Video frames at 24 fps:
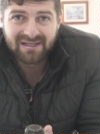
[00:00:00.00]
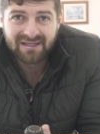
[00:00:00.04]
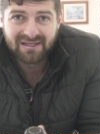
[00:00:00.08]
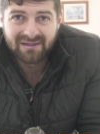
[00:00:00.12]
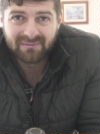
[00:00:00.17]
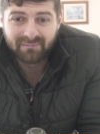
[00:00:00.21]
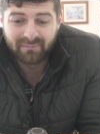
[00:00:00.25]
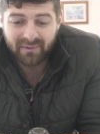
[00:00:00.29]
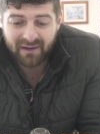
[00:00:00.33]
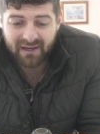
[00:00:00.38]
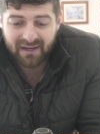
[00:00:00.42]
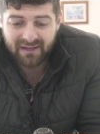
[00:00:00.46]

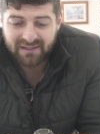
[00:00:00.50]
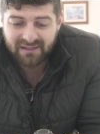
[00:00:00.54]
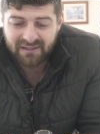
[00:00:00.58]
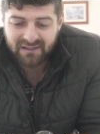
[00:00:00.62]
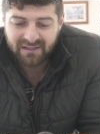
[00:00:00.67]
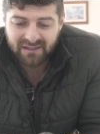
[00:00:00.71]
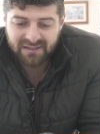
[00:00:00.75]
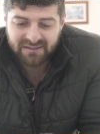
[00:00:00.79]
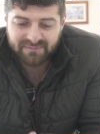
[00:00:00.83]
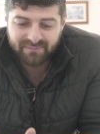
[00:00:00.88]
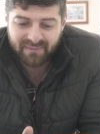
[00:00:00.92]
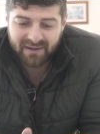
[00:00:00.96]
but
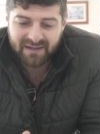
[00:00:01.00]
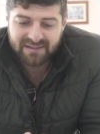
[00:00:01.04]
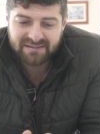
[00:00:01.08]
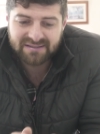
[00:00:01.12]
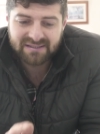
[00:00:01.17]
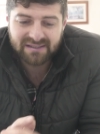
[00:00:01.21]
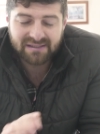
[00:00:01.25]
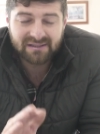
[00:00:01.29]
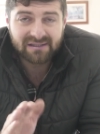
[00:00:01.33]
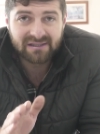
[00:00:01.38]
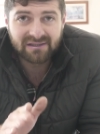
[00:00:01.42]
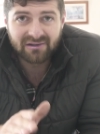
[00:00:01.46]
it's
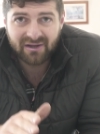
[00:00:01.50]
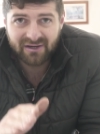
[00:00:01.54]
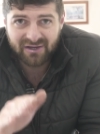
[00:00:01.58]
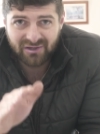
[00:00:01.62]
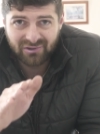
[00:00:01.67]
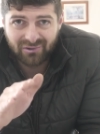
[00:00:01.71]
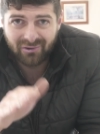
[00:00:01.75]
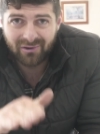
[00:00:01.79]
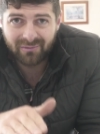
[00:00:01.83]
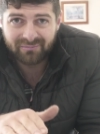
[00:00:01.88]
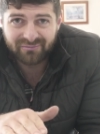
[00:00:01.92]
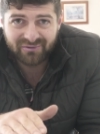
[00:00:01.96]
basically like an
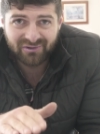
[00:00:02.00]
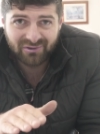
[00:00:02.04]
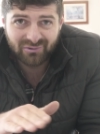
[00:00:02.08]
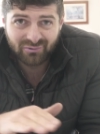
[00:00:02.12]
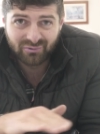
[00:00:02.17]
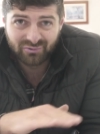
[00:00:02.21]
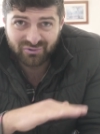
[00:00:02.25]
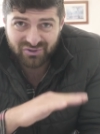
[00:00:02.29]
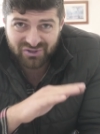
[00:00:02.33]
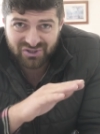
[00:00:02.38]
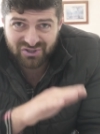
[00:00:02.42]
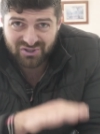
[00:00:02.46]
optical
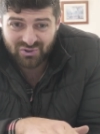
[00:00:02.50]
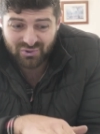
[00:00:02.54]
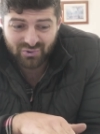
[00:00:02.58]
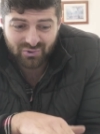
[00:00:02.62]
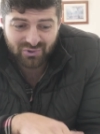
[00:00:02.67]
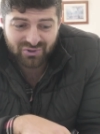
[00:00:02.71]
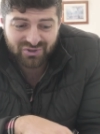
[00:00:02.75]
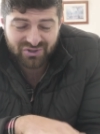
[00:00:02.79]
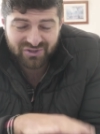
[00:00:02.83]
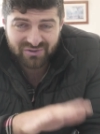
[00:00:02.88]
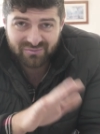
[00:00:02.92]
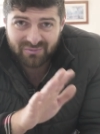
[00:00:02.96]

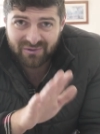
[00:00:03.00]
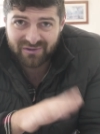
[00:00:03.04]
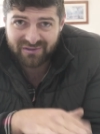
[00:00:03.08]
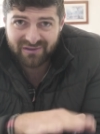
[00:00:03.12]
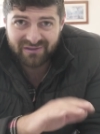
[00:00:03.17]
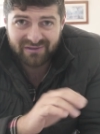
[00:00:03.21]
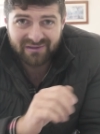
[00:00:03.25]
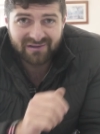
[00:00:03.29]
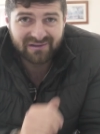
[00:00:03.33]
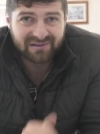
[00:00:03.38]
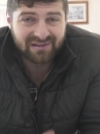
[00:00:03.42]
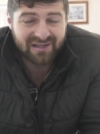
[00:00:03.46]
distortion
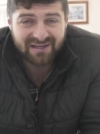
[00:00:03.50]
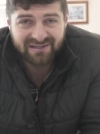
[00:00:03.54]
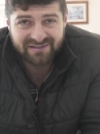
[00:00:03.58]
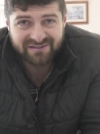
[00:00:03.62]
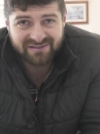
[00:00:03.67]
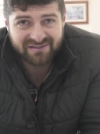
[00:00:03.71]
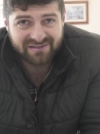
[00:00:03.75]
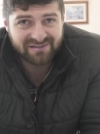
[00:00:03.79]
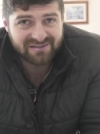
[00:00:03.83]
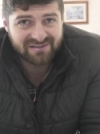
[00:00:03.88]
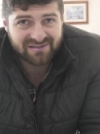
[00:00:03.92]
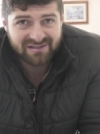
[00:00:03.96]
within the
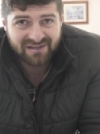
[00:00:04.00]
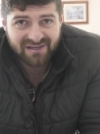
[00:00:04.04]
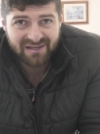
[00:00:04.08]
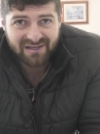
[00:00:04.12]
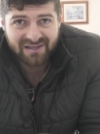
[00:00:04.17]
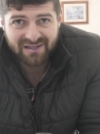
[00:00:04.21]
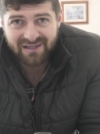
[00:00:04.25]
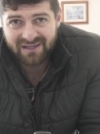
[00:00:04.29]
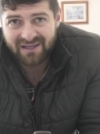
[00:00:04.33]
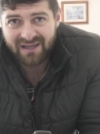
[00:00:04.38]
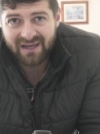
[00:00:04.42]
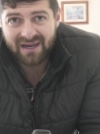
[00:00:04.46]
lenses,
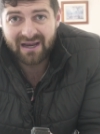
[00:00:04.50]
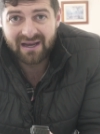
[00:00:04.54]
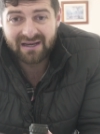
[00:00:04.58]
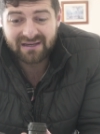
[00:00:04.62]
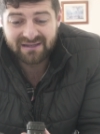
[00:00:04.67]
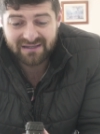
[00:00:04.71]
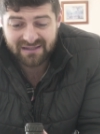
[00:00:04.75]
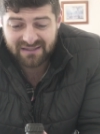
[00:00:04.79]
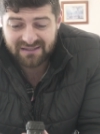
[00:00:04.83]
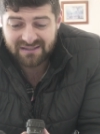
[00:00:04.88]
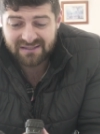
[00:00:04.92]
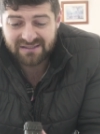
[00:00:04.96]
and
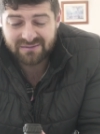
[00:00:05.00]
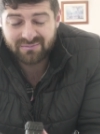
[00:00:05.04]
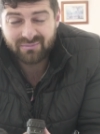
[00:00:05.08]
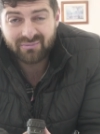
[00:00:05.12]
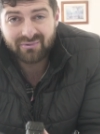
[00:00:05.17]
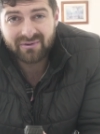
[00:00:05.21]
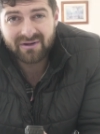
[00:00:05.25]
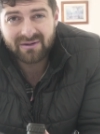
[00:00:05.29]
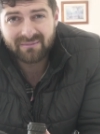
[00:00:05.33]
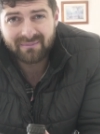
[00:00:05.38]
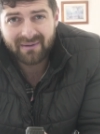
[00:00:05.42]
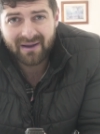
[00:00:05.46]
it is
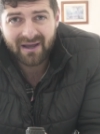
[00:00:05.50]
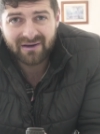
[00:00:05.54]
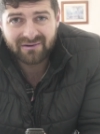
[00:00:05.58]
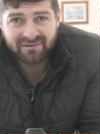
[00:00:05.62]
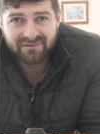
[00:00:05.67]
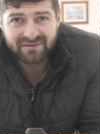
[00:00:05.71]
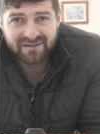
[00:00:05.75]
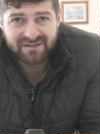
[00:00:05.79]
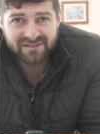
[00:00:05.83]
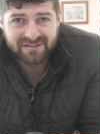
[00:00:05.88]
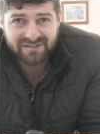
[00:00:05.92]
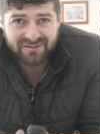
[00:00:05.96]
pretty bad
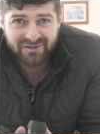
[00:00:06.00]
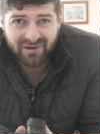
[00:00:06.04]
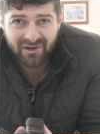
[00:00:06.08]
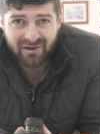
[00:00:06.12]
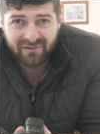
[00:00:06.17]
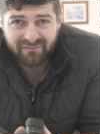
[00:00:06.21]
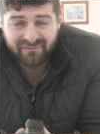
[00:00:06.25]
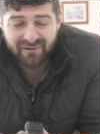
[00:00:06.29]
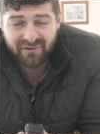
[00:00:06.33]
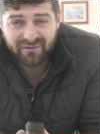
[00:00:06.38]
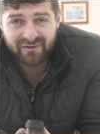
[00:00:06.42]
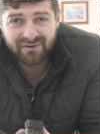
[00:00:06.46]
on this
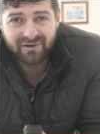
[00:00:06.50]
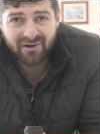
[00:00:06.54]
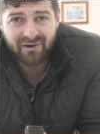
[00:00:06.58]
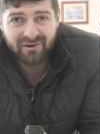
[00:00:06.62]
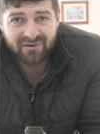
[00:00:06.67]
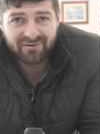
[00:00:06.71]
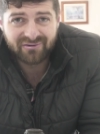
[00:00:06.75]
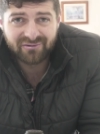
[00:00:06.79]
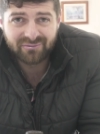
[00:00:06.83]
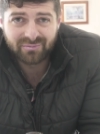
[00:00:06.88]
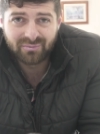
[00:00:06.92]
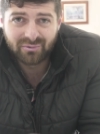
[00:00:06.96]
scope. Very
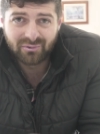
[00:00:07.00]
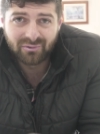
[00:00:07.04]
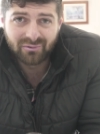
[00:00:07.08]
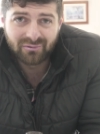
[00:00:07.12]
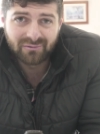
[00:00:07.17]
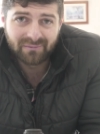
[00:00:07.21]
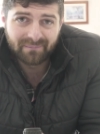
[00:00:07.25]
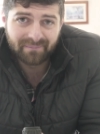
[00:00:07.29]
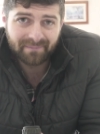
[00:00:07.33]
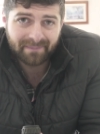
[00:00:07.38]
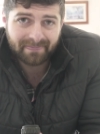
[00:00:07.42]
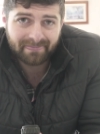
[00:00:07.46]

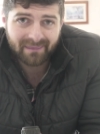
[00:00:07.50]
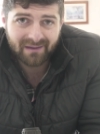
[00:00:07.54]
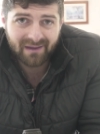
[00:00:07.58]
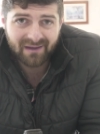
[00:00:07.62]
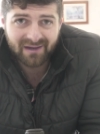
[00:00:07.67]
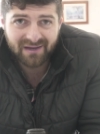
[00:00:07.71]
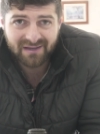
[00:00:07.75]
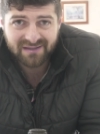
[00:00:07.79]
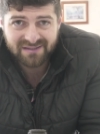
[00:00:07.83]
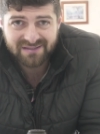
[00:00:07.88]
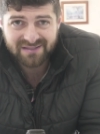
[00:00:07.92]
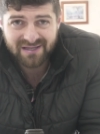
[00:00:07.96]
noticeable,
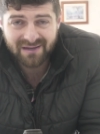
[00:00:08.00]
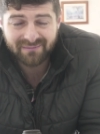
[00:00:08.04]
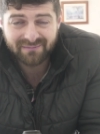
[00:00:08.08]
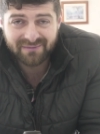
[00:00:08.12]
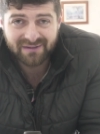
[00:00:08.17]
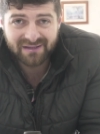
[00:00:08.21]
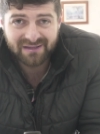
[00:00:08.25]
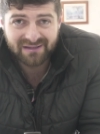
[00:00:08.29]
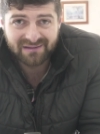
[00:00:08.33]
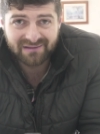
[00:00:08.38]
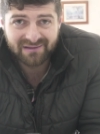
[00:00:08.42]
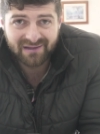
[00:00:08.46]
and
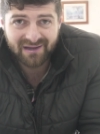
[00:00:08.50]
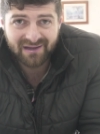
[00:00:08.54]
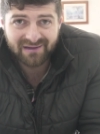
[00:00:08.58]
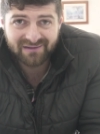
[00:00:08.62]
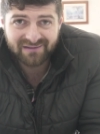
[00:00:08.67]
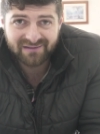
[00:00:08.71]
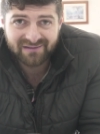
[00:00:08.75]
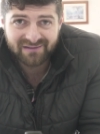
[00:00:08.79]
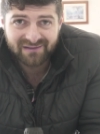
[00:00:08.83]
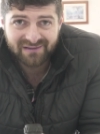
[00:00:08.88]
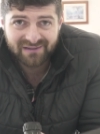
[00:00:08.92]
something that